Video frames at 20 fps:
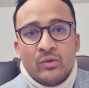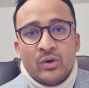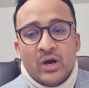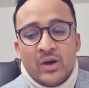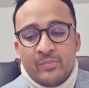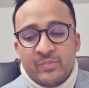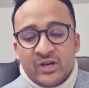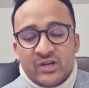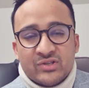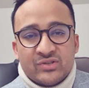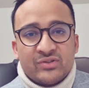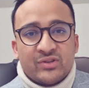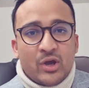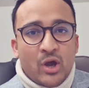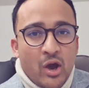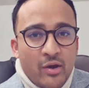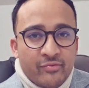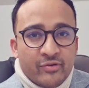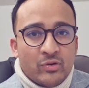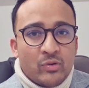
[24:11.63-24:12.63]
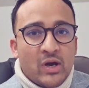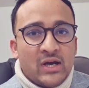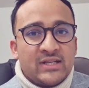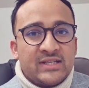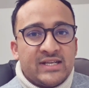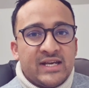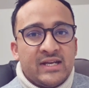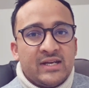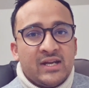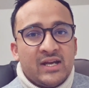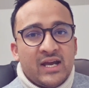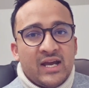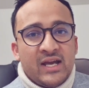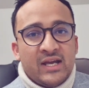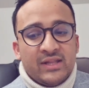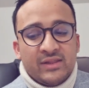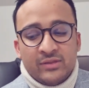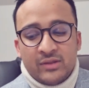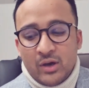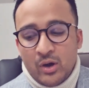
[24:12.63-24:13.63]
because of the
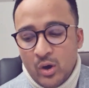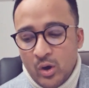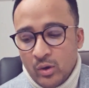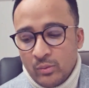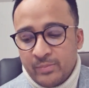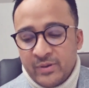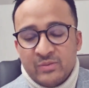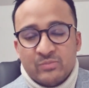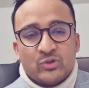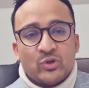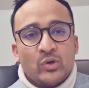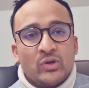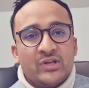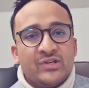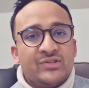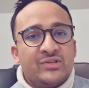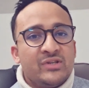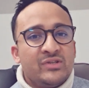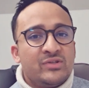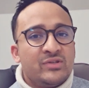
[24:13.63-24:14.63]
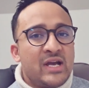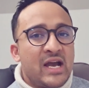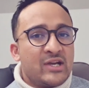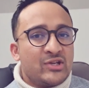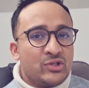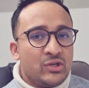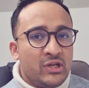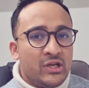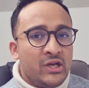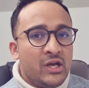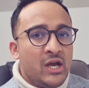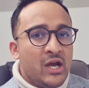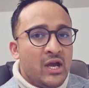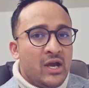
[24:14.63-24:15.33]
COVID-19. The whole PMSOL list is actually